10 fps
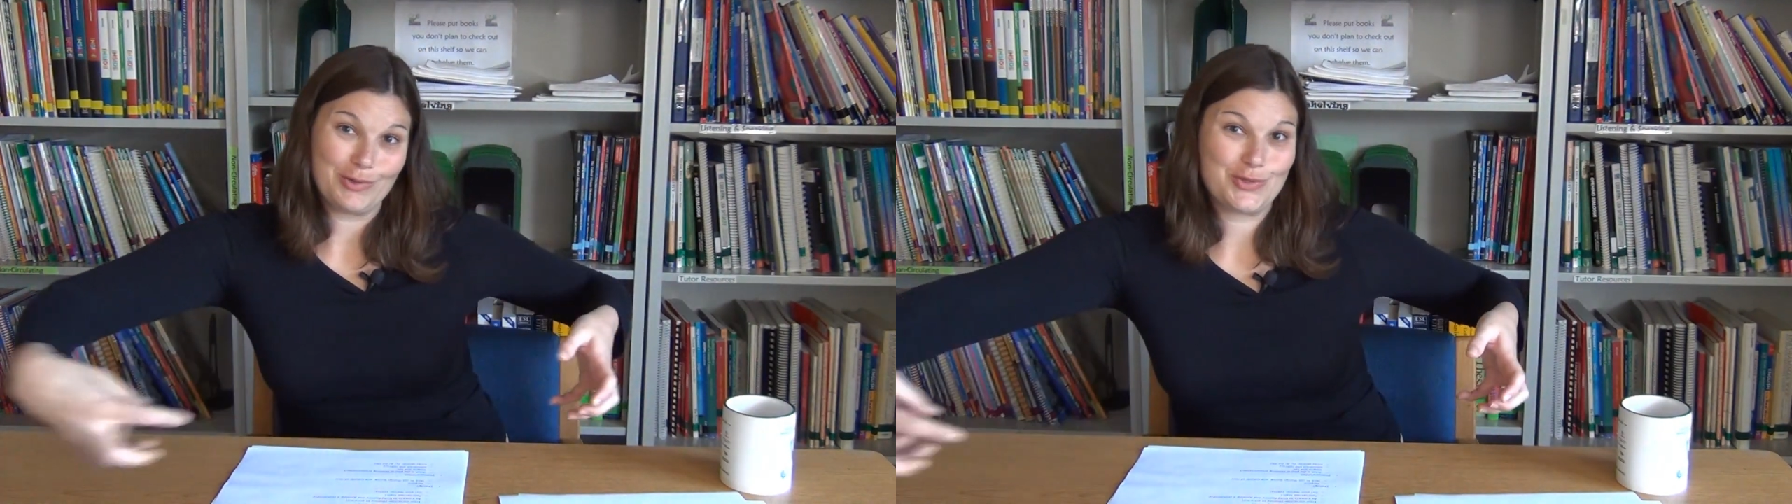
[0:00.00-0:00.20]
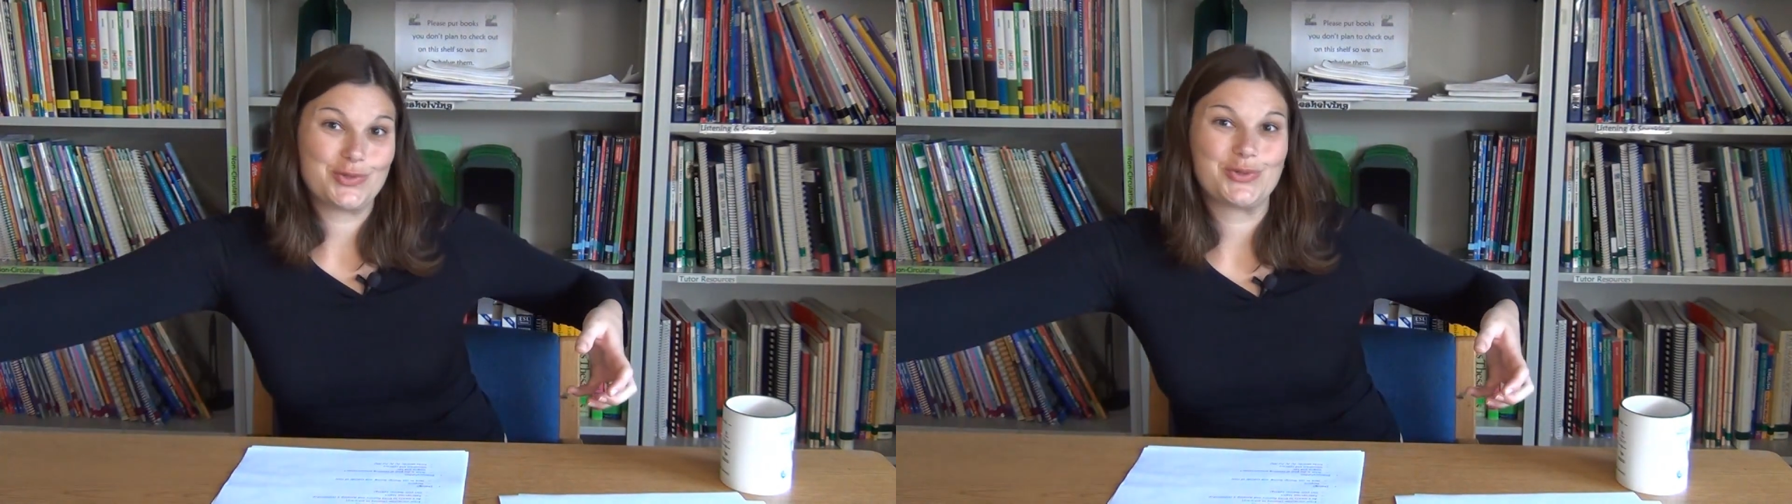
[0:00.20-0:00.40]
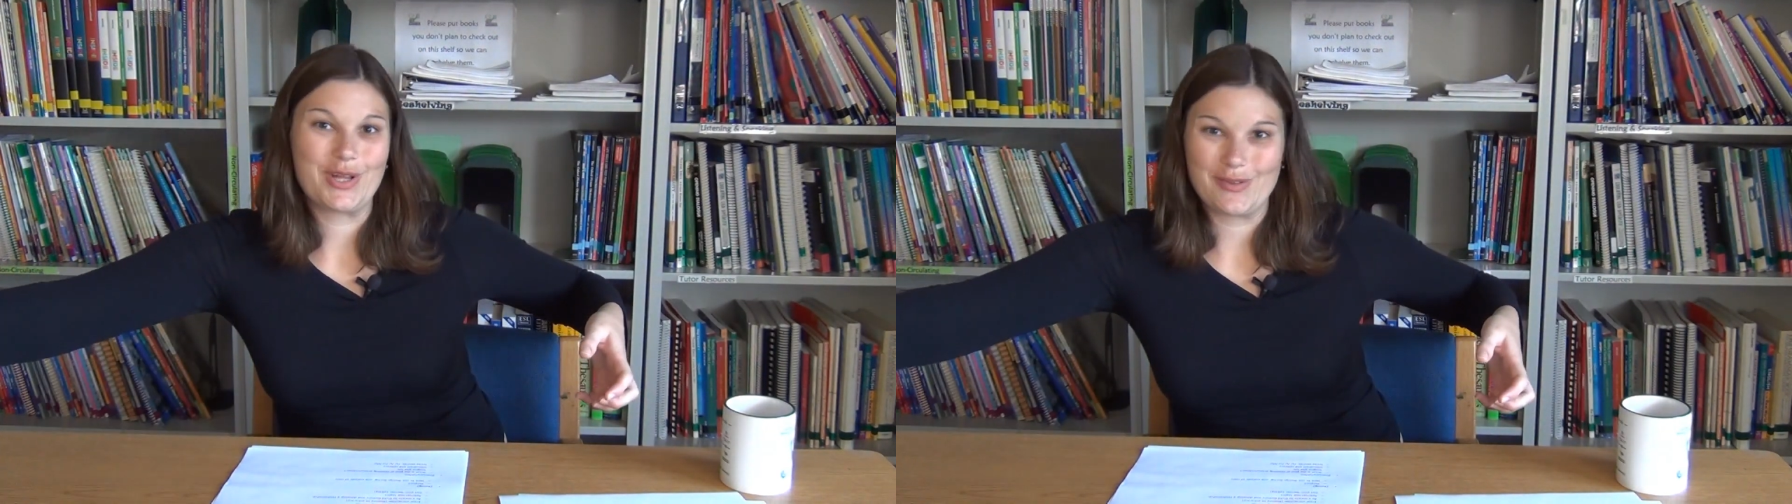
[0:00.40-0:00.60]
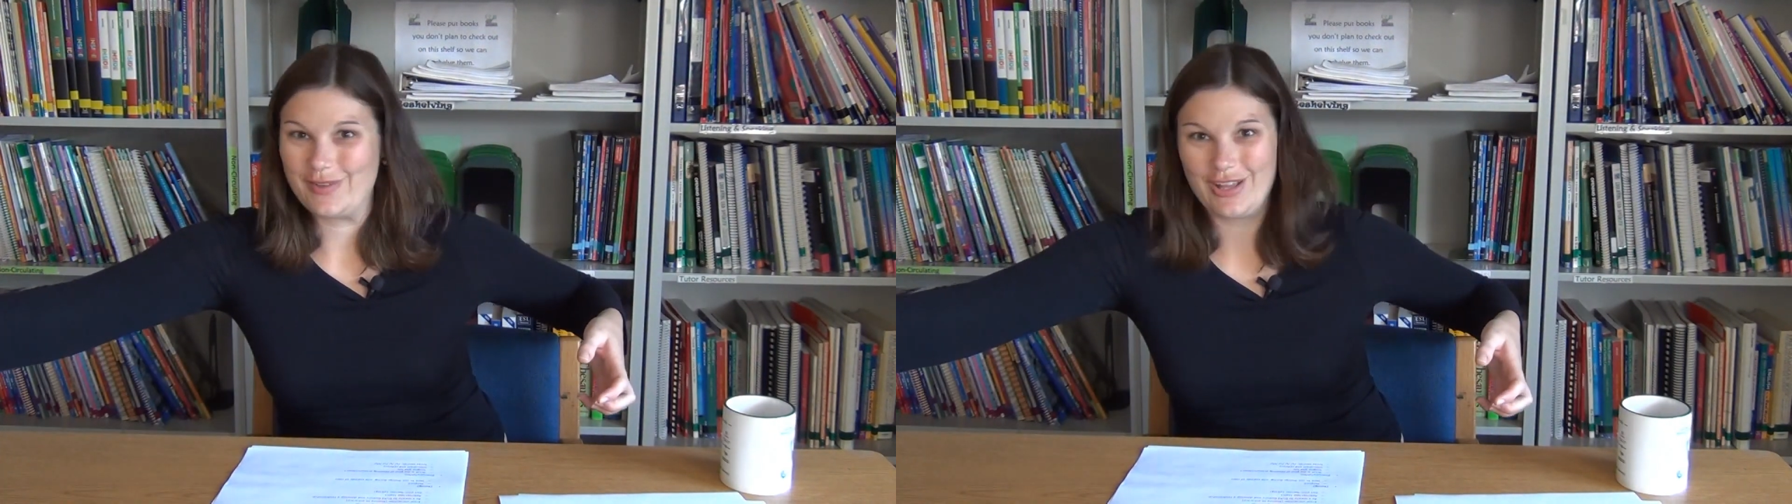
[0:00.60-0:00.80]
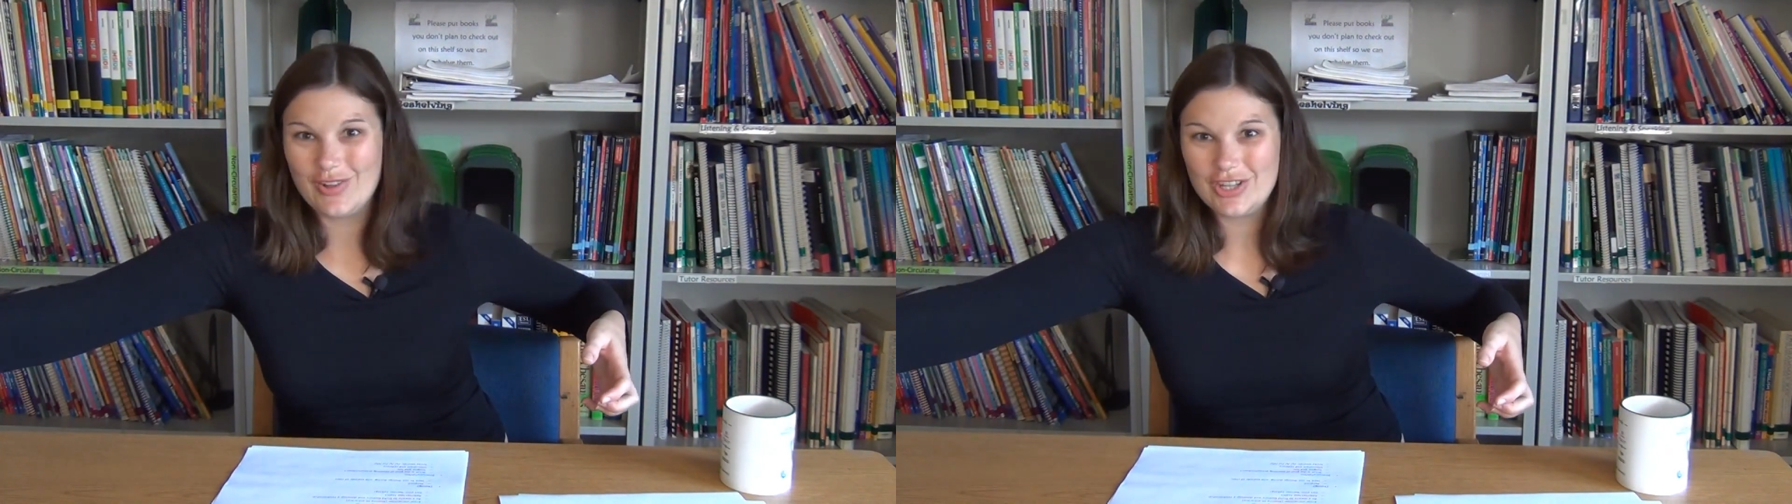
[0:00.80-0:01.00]
string of
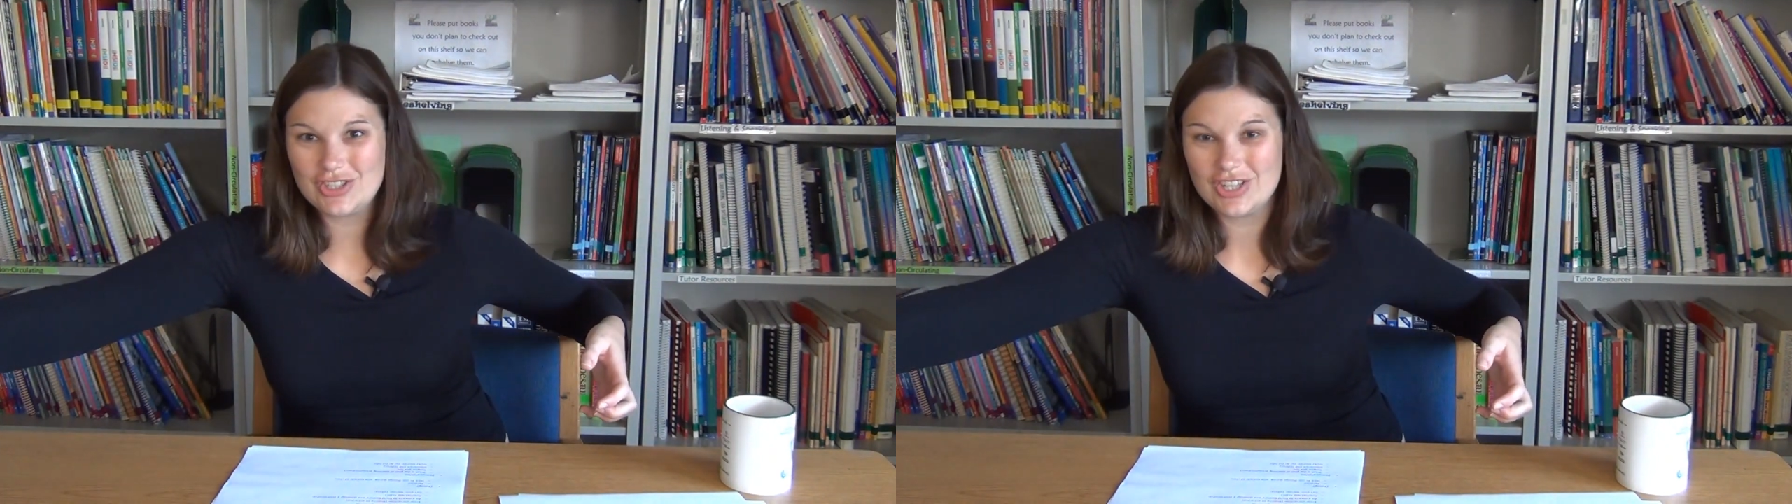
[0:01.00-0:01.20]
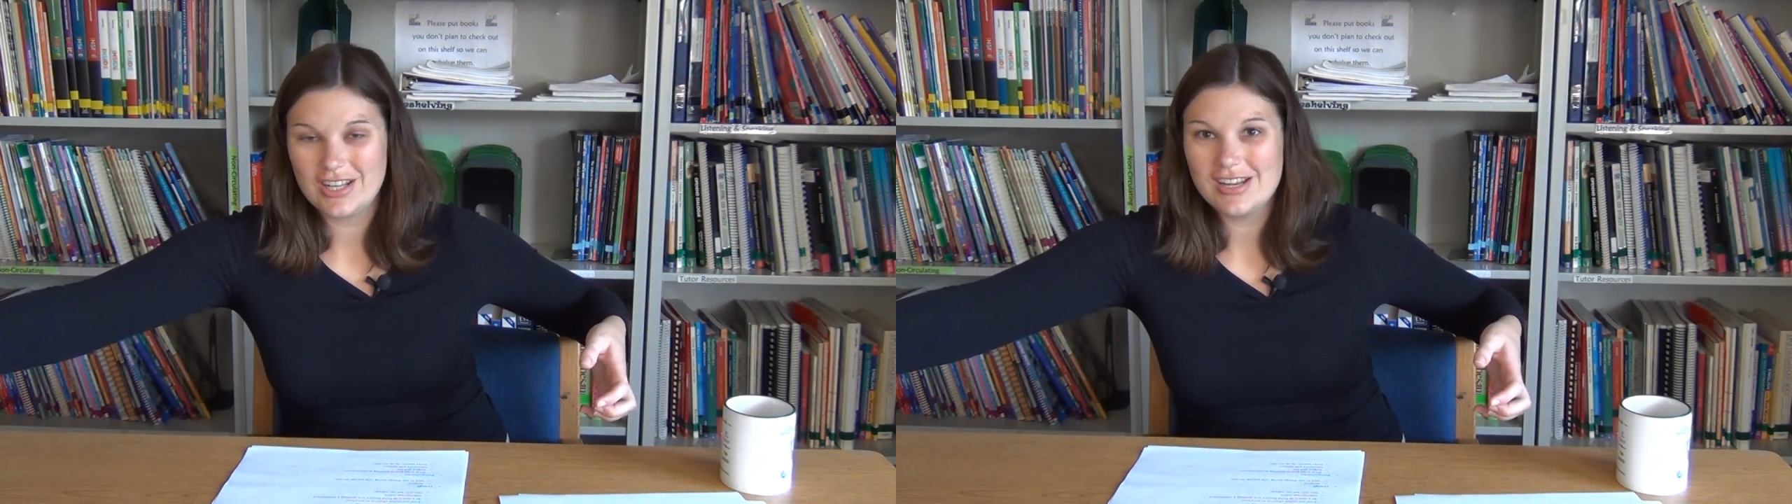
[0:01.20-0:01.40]
English.